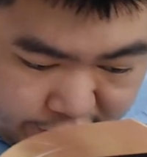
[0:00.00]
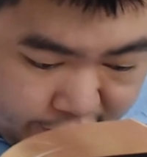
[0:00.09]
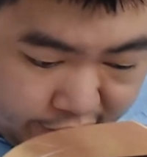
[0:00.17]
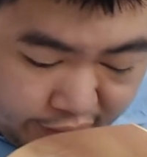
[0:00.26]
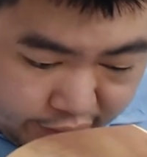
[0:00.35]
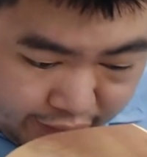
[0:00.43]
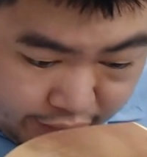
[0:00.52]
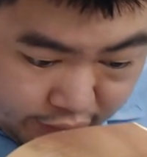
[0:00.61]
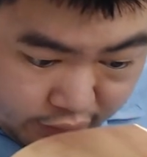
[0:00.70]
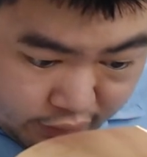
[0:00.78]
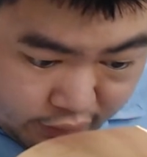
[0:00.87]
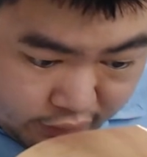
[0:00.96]
Here's,
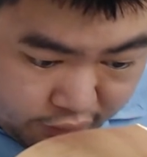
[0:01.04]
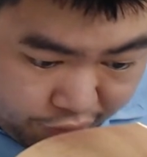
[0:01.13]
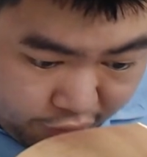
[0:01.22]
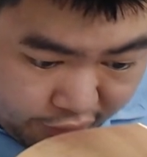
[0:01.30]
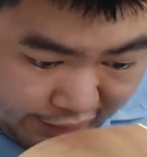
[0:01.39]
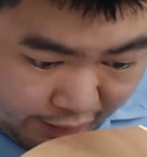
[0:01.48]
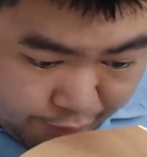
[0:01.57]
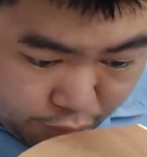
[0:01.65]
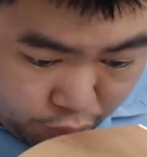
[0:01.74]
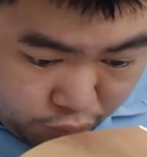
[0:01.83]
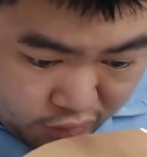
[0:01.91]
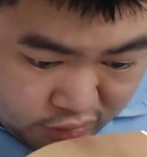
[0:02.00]
for
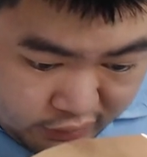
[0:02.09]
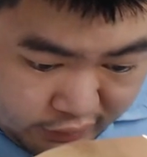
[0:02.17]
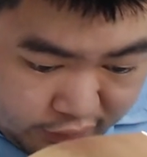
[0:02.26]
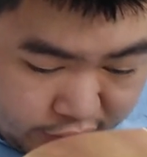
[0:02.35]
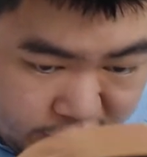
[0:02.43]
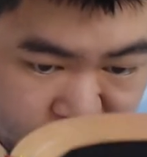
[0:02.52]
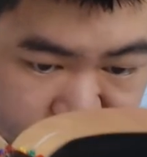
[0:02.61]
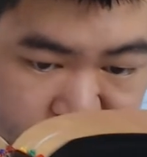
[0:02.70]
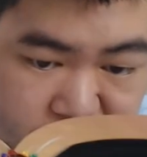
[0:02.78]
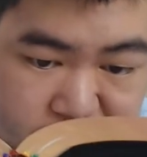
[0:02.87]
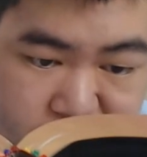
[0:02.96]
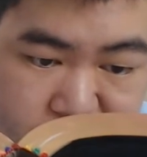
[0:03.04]
example, the
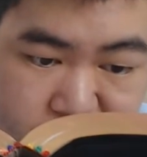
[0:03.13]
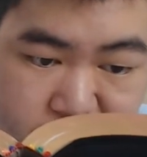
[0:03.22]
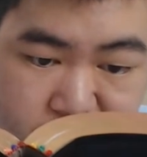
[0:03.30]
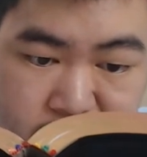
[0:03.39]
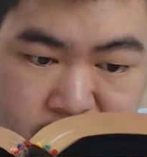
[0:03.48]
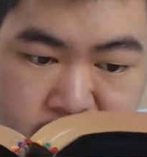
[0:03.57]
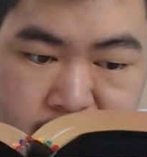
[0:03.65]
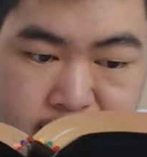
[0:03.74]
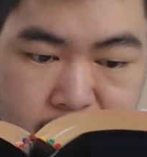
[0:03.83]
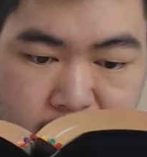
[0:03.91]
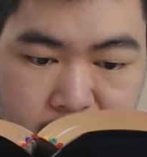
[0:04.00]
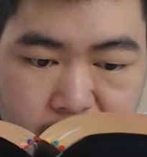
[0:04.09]
second lesson
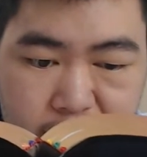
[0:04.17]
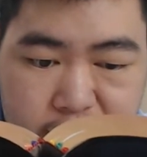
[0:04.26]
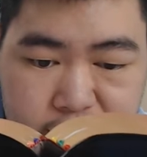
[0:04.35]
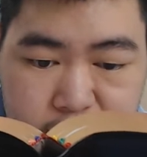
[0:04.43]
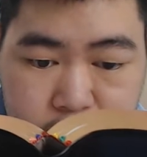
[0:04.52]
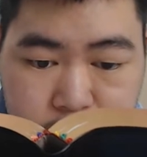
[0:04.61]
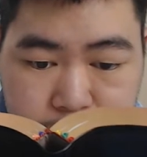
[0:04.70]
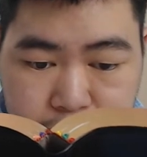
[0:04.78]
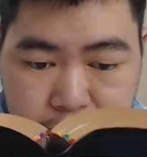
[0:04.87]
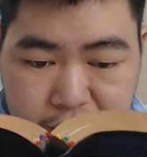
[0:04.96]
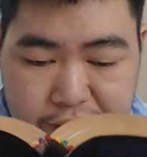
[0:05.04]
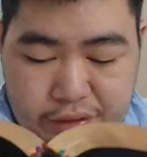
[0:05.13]
at
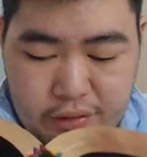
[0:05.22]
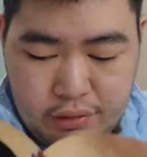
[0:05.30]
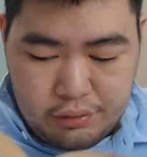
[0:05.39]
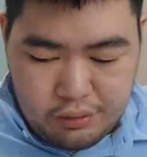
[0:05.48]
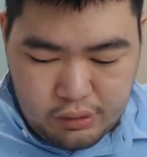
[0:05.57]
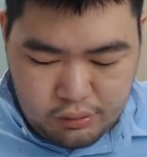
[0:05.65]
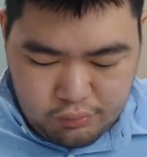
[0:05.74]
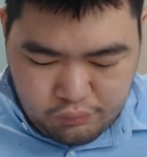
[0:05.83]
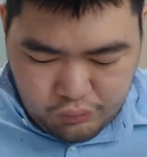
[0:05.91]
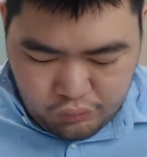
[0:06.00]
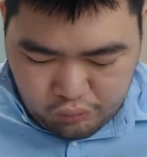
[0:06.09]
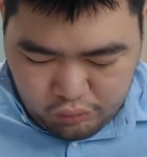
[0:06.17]
Matins
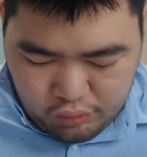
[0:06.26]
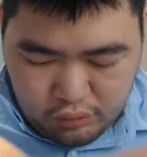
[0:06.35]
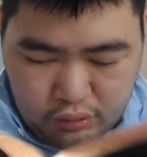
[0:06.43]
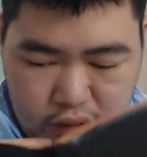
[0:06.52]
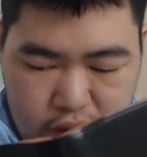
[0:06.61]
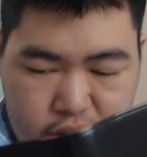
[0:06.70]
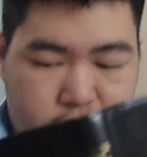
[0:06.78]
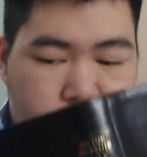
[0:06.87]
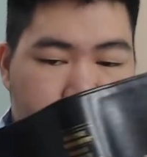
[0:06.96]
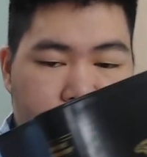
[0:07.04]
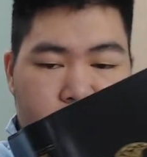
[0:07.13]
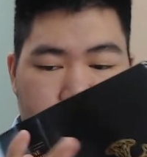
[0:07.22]
for
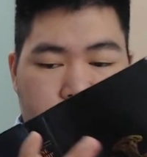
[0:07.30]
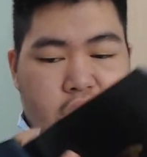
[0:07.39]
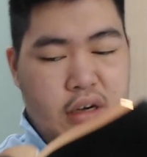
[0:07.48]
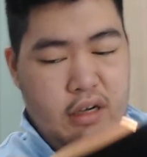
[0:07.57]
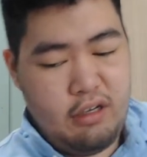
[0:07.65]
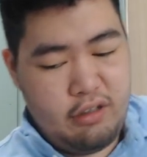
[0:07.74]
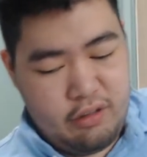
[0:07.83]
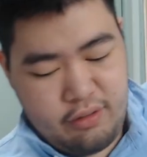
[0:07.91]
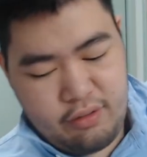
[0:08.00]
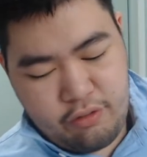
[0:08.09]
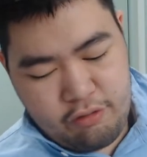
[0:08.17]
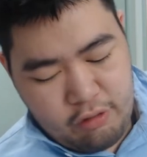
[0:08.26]
uh,
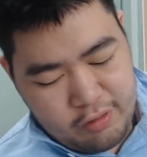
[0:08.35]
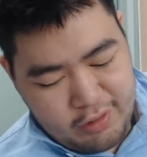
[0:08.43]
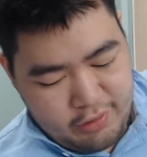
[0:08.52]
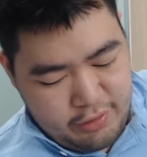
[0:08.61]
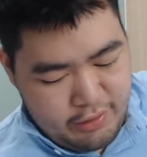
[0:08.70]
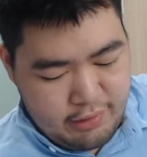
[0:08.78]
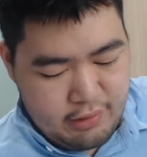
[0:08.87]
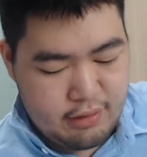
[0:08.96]
throughout the year.